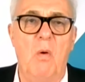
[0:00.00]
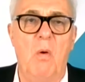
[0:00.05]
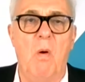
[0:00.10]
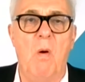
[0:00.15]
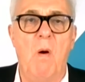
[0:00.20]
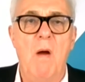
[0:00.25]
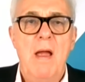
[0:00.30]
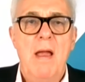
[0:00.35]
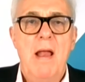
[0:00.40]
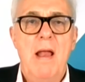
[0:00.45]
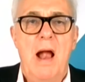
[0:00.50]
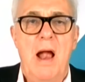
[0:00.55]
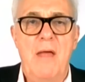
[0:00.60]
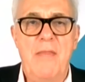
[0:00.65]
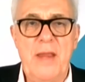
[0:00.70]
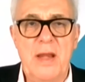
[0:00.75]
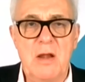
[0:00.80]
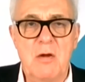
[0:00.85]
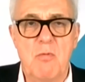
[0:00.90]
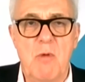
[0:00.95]
or are
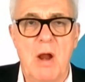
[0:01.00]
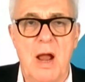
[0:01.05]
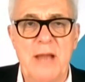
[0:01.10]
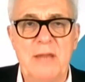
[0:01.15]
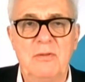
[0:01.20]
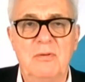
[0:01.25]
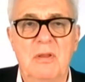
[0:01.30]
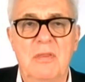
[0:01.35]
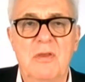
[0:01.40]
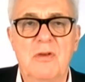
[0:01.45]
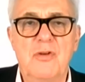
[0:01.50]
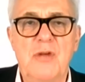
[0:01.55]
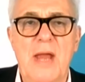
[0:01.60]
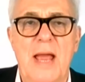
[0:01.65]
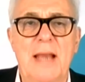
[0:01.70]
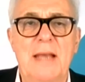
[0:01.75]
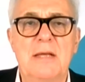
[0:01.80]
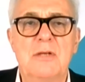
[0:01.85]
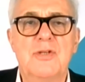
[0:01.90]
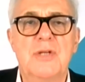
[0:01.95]
they going to rise to the
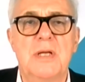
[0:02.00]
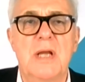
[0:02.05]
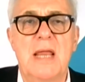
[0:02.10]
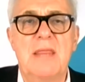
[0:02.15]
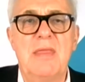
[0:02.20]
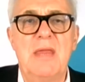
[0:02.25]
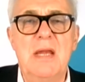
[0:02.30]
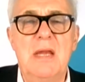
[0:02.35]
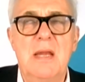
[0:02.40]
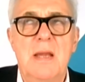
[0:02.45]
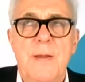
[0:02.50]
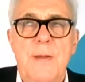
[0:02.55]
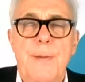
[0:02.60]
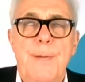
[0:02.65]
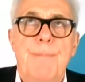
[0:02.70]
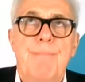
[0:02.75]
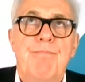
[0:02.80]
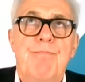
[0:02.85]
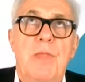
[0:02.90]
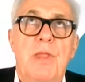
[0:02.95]
challenge? And I think,
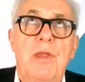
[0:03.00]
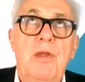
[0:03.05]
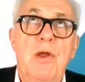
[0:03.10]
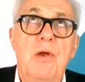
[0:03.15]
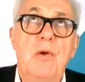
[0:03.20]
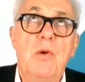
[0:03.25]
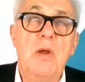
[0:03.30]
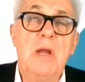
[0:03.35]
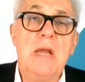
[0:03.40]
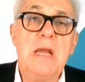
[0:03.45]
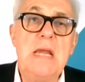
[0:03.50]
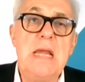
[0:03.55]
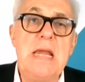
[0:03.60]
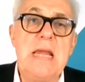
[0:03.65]
you know,